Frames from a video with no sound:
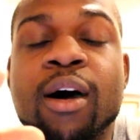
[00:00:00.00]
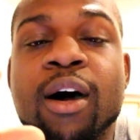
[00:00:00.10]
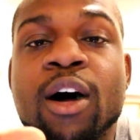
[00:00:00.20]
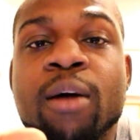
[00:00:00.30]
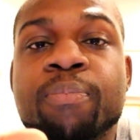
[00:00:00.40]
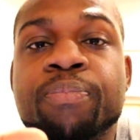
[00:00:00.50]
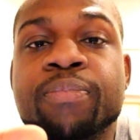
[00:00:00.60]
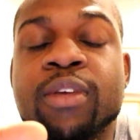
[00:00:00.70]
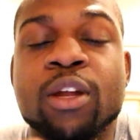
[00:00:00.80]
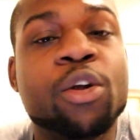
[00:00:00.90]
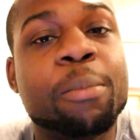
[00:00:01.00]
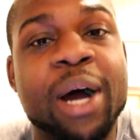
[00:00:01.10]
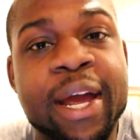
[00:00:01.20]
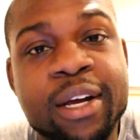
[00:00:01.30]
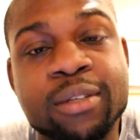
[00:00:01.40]
Um, get on a
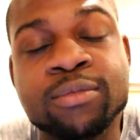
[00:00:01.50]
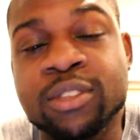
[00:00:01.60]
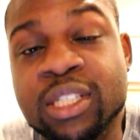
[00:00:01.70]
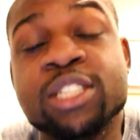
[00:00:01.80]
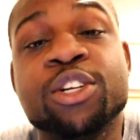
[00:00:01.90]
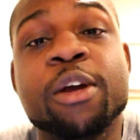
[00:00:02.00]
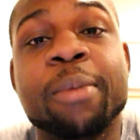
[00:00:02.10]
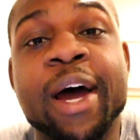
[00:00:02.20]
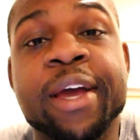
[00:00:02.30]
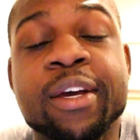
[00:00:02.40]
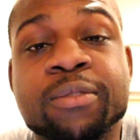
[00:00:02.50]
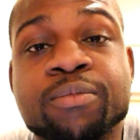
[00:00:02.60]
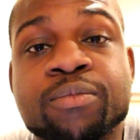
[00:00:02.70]
bike, stationary bike.